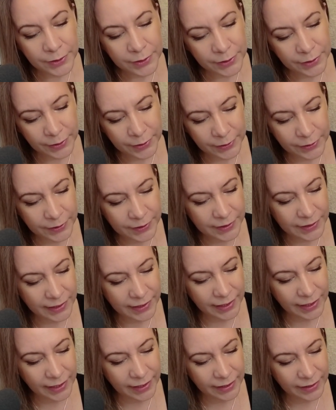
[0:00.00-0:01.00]

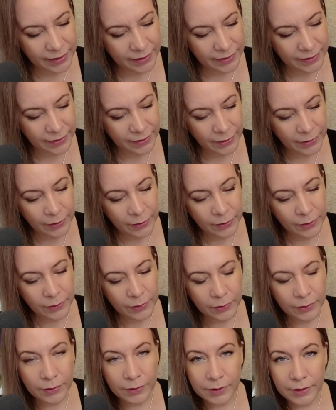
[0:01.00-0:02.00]
Tulsi,
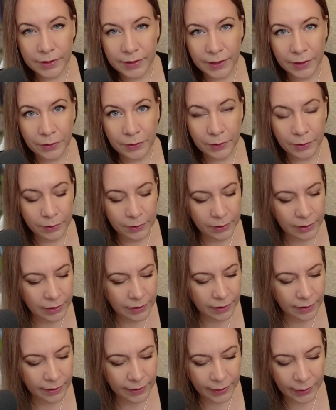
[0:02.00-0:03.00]
also called
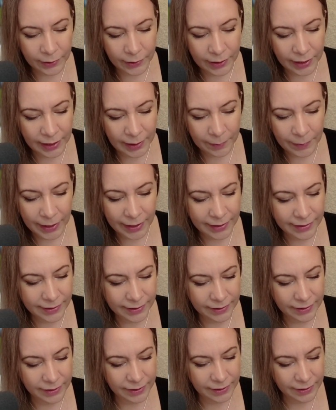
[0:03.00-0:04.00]
holy
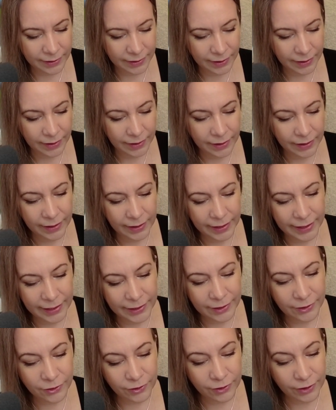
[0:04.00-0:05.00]
basil,
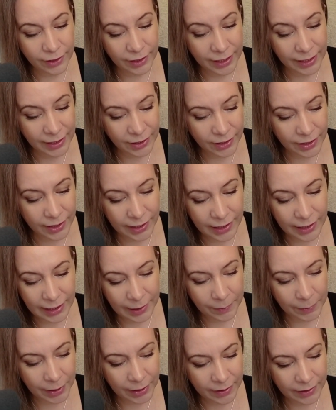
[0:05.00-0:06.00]
is traditionally
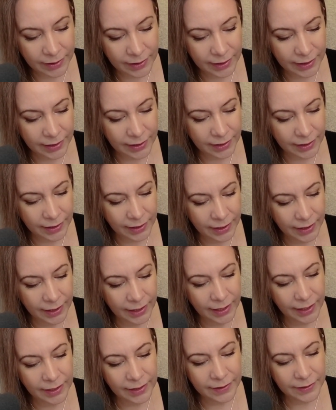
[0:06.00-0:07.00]
planted
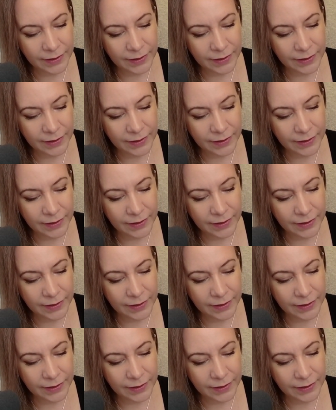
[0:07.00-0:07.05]
in a